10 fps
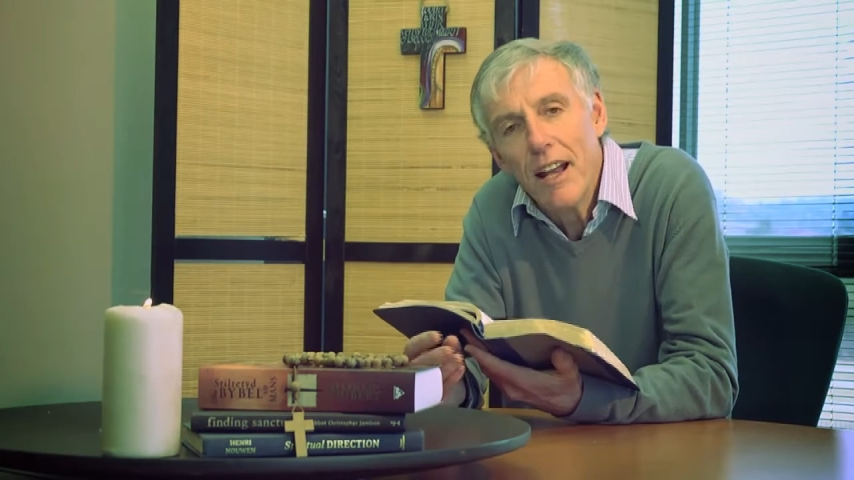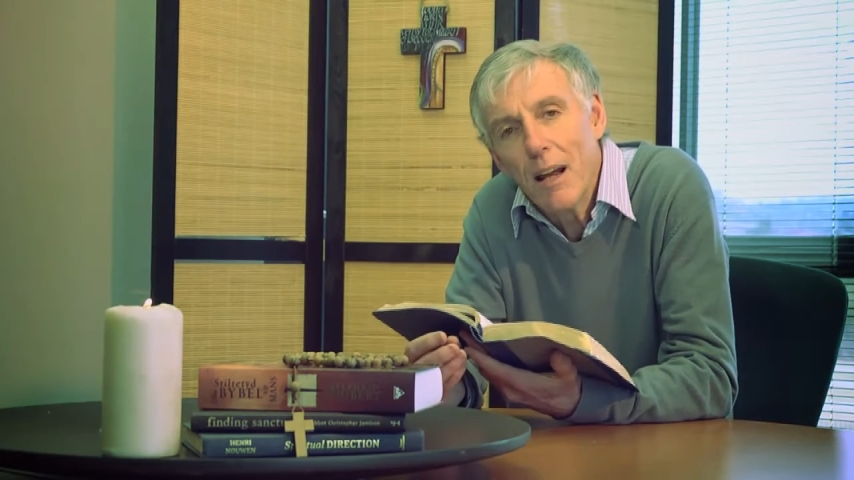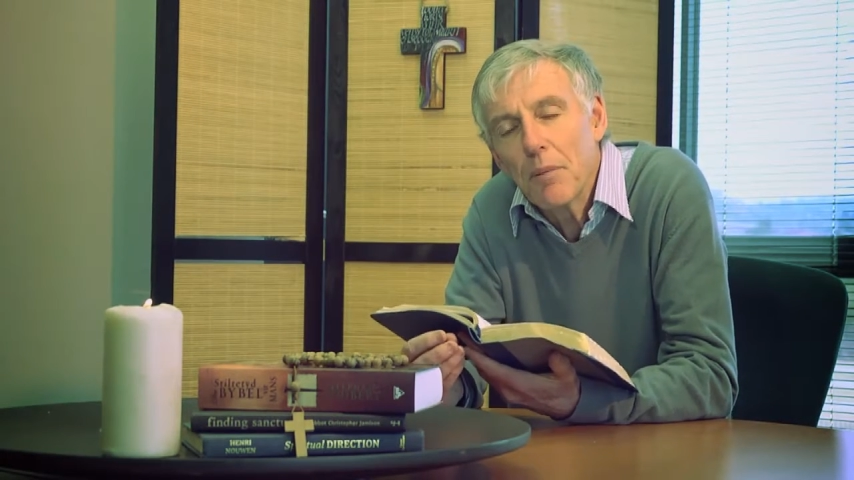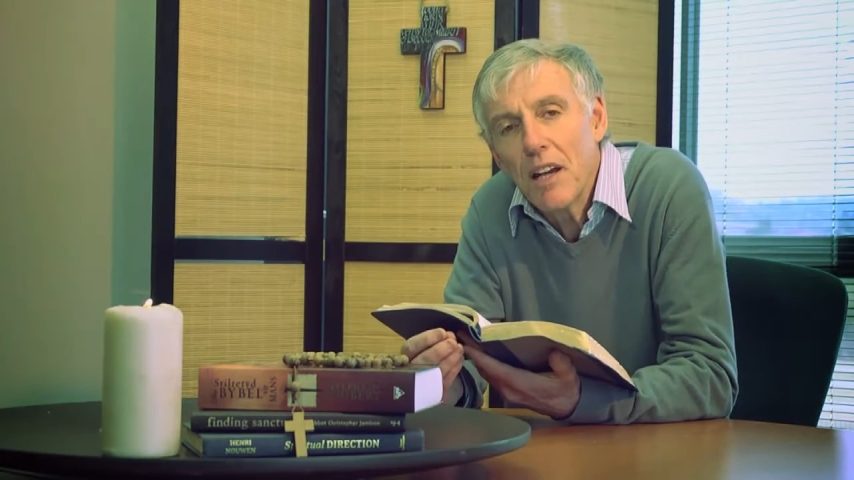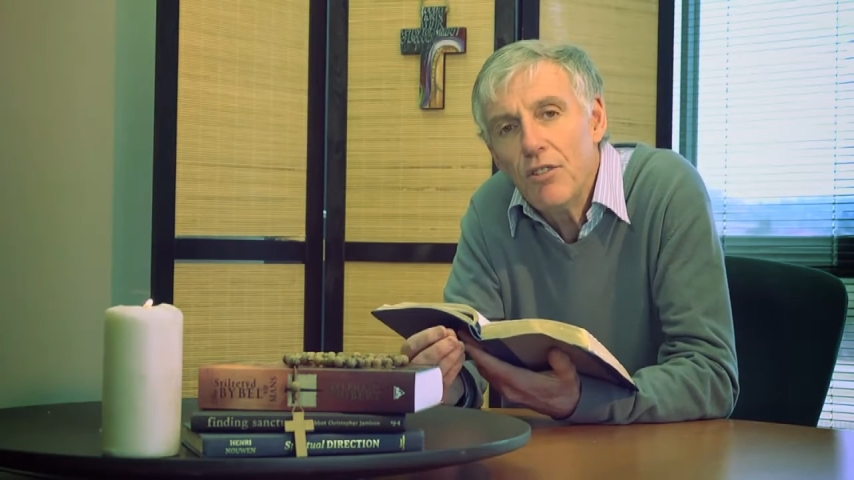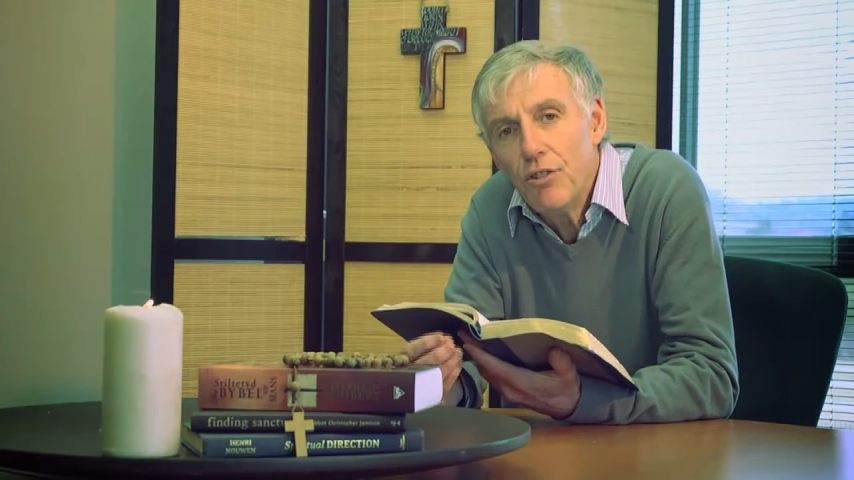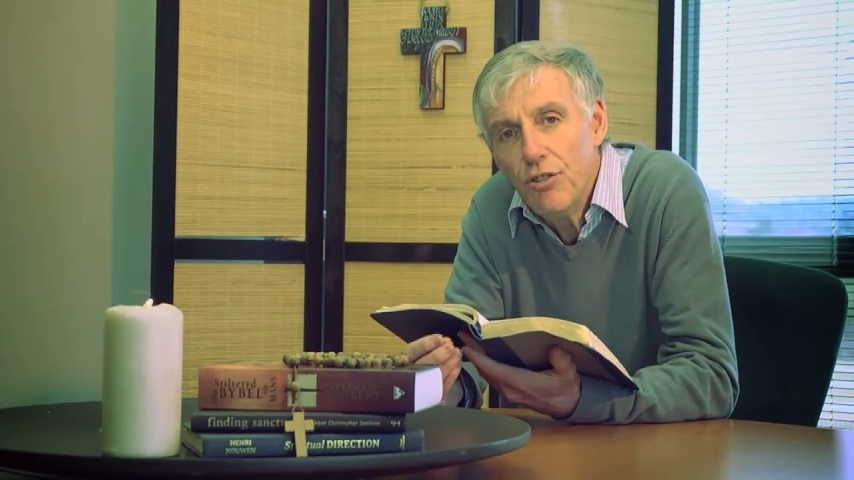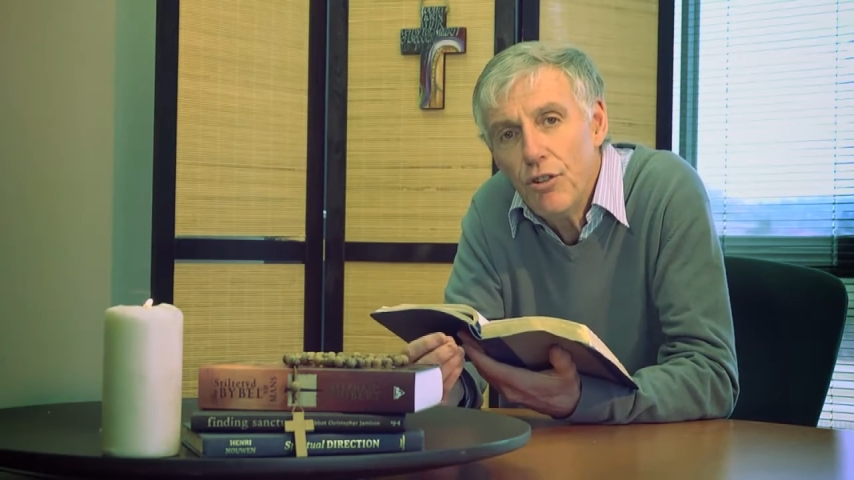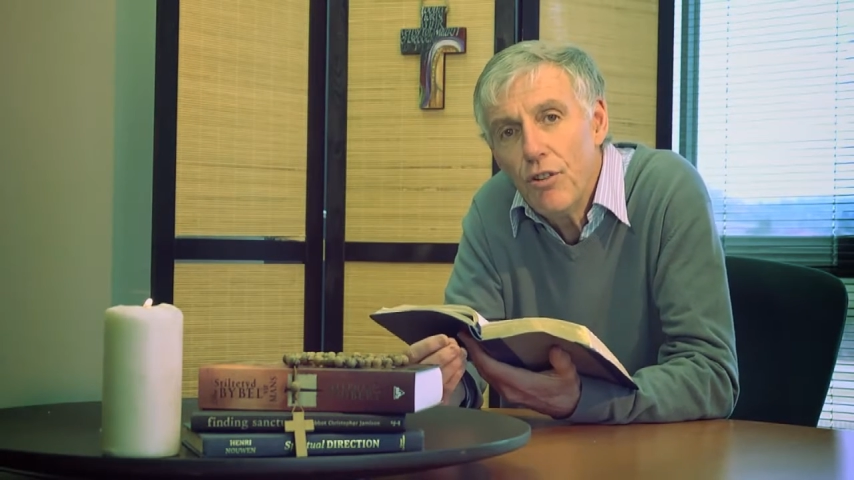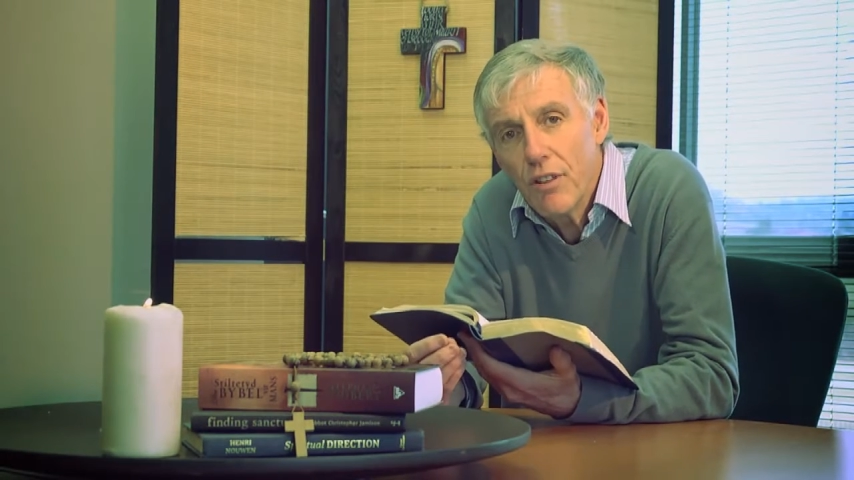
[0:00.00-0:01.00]
and I'm going to
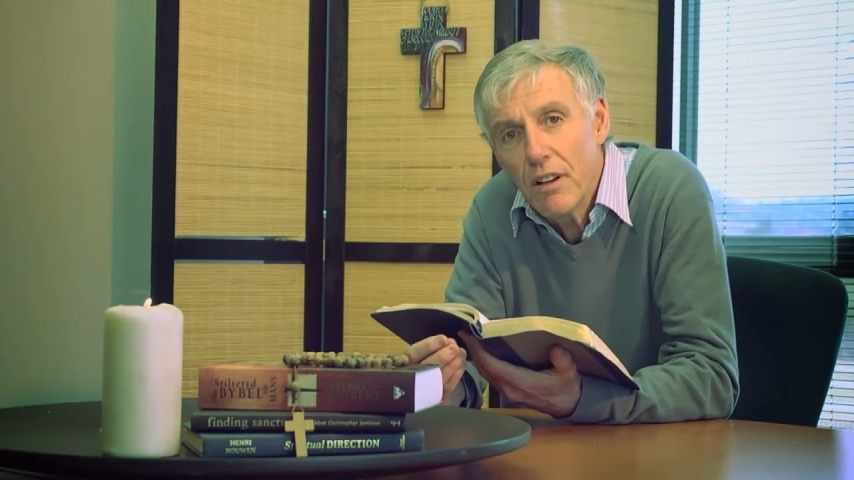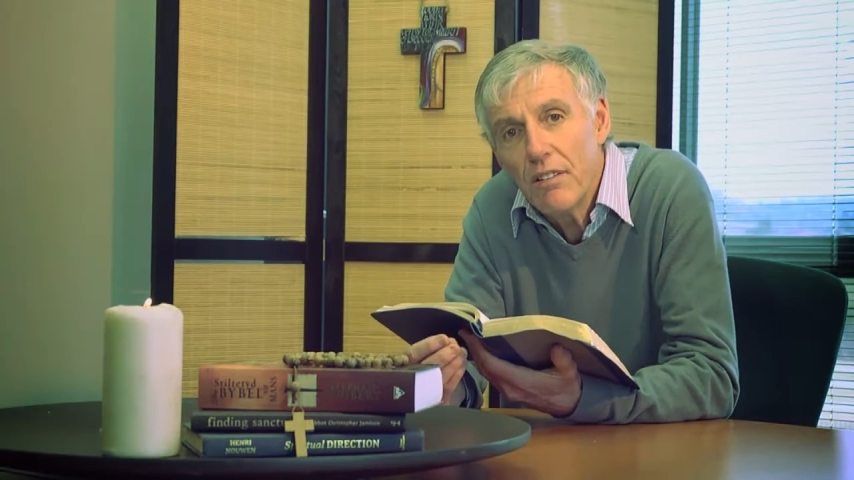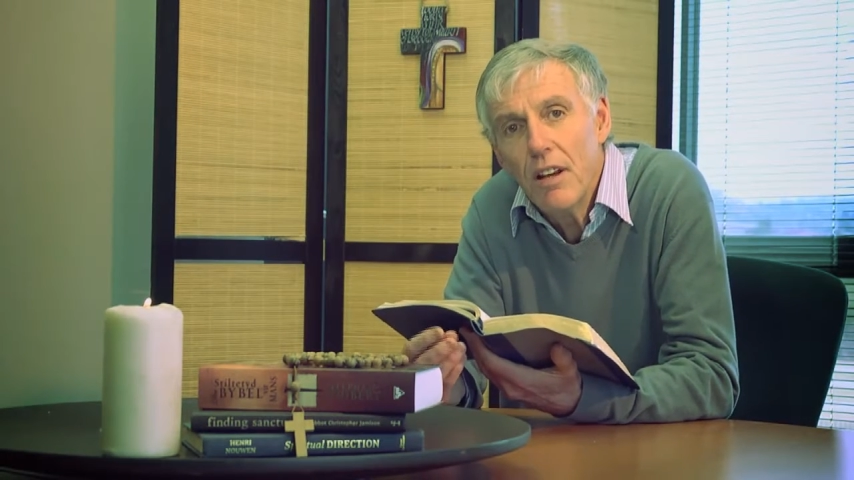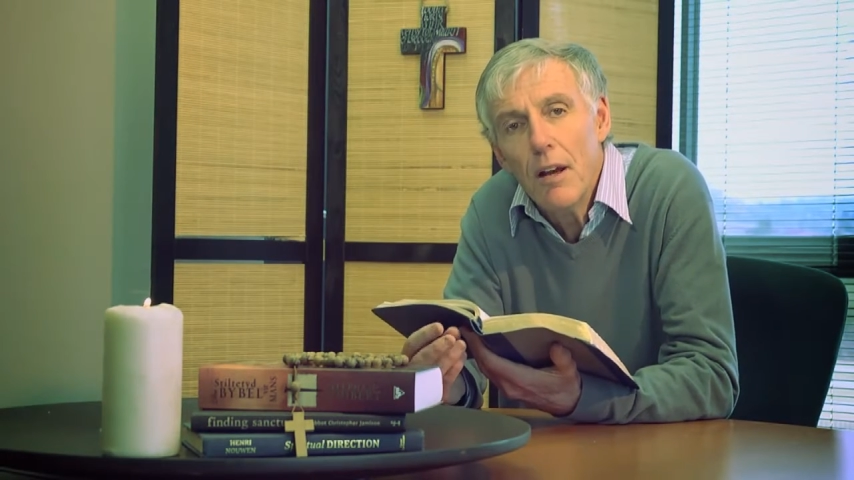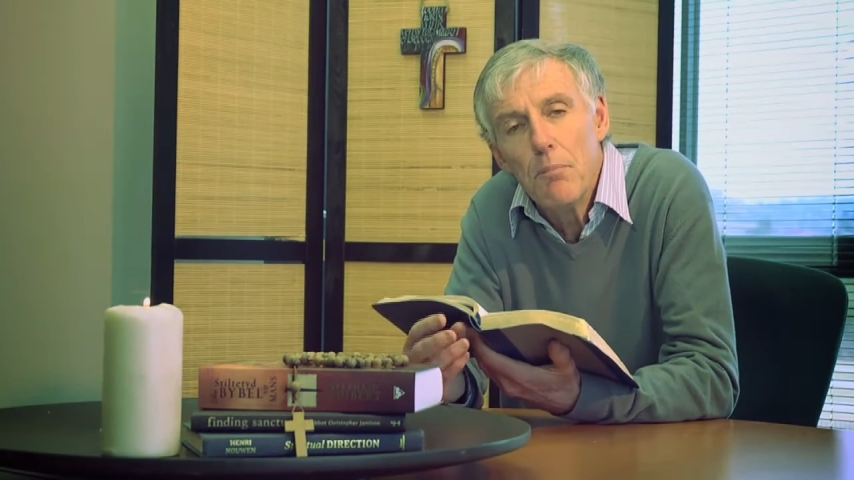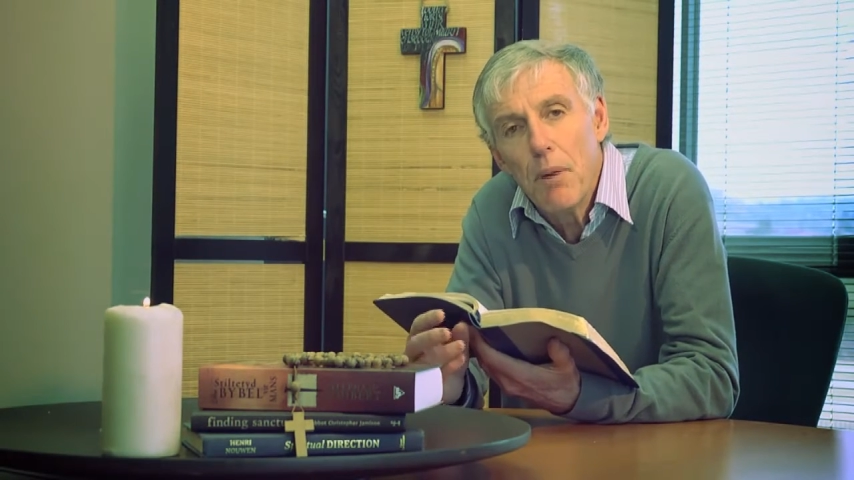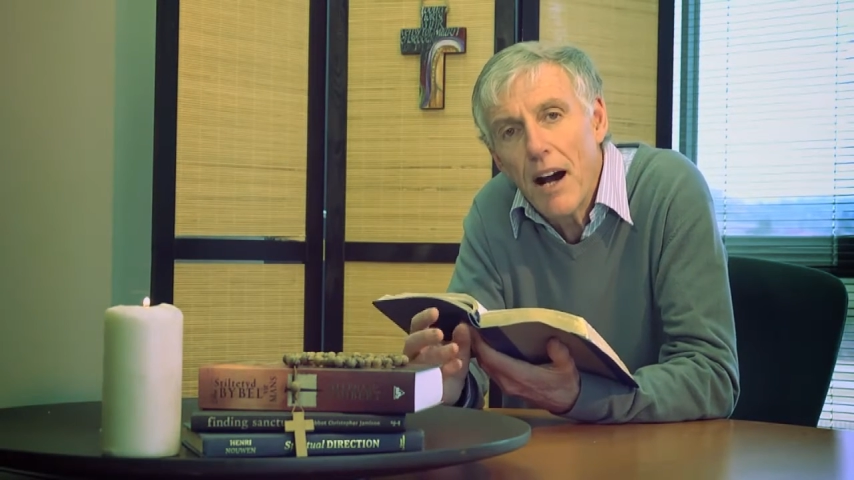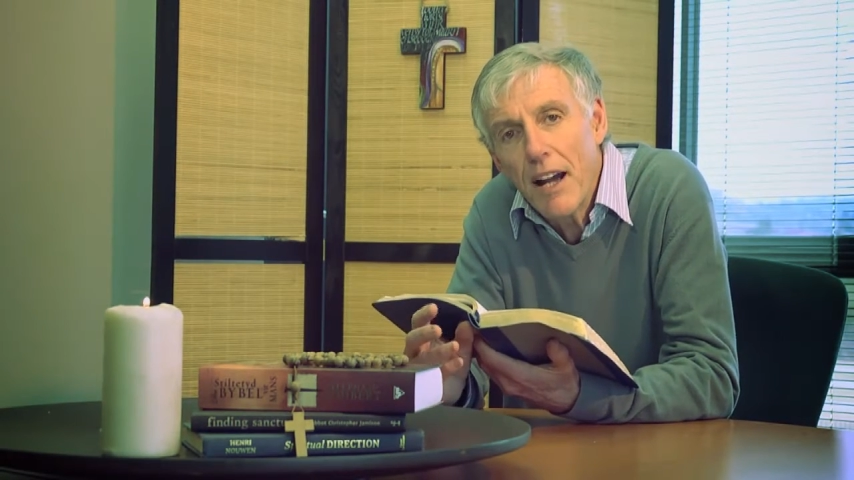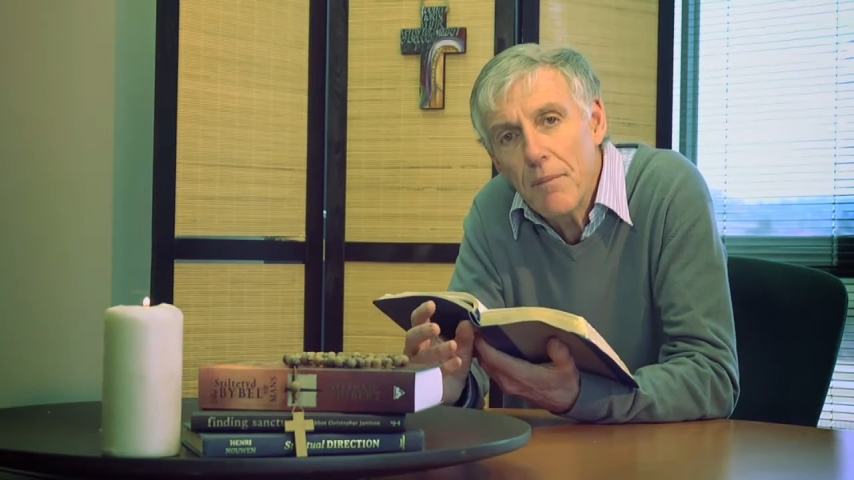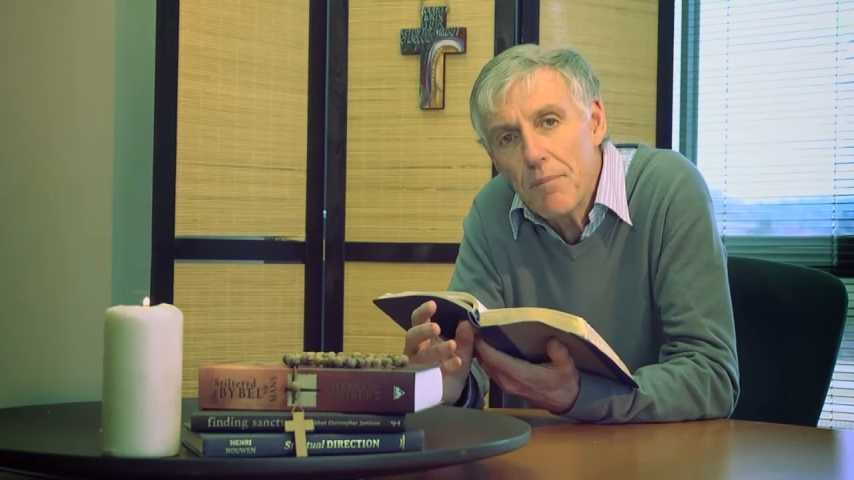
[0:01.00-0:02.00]
do that
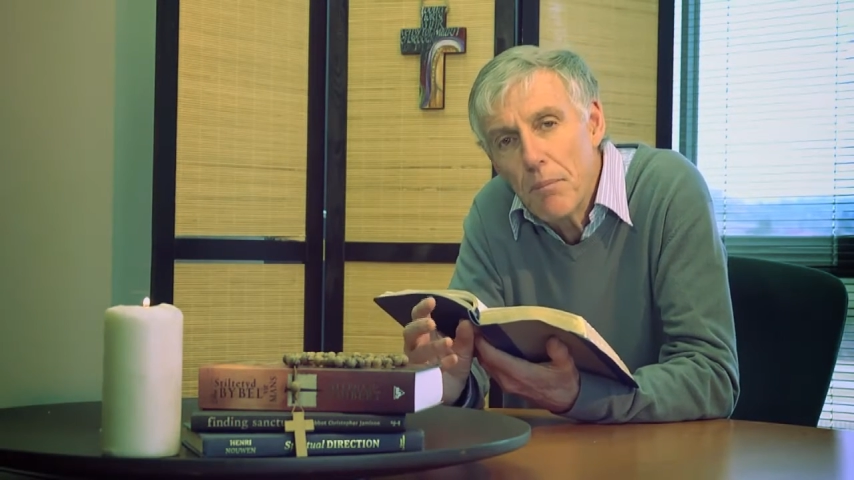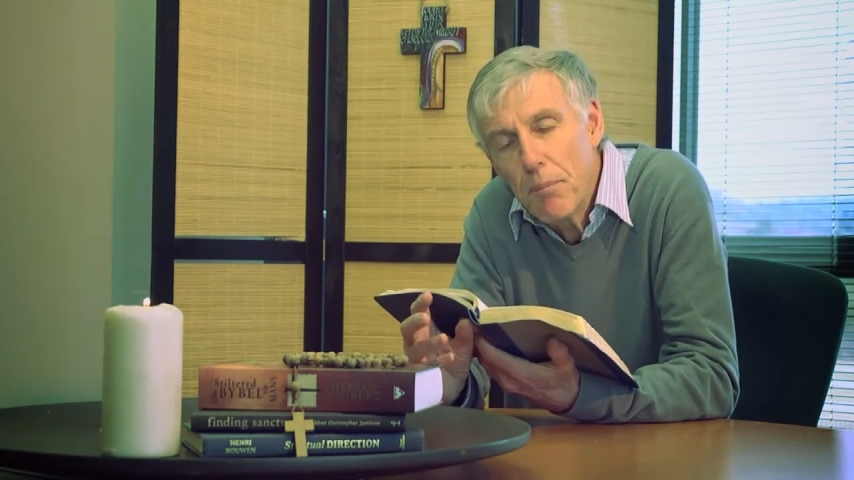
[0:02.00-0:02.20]
by,